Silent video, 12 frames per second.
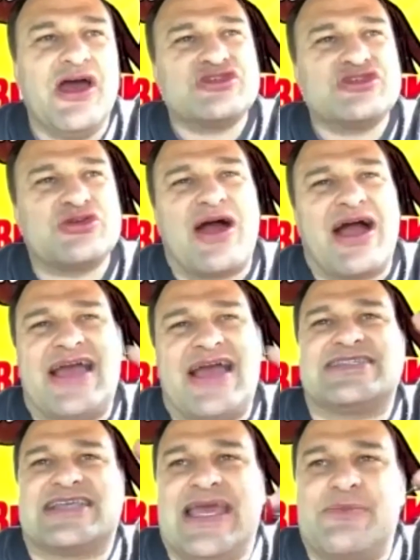So I
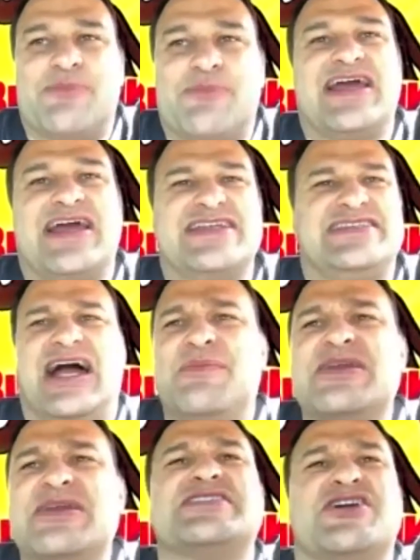just came up with that idea. I'm
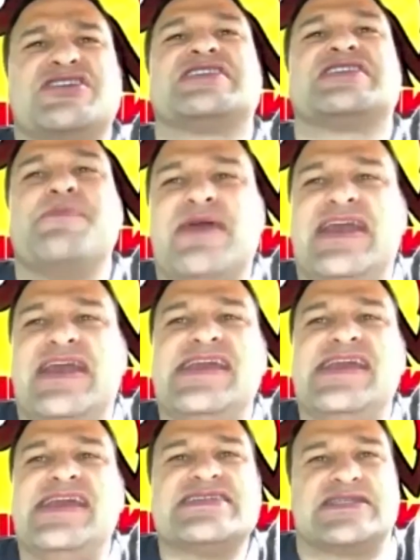going to start
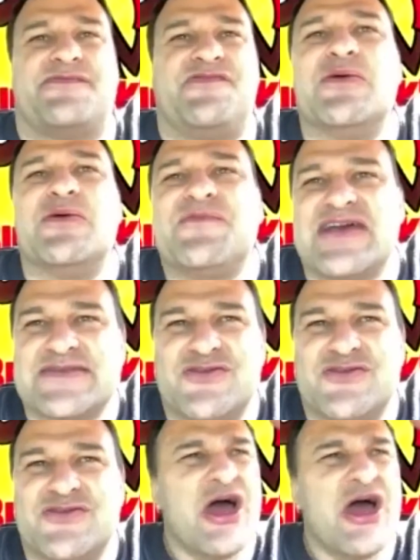submitting this to film festivals.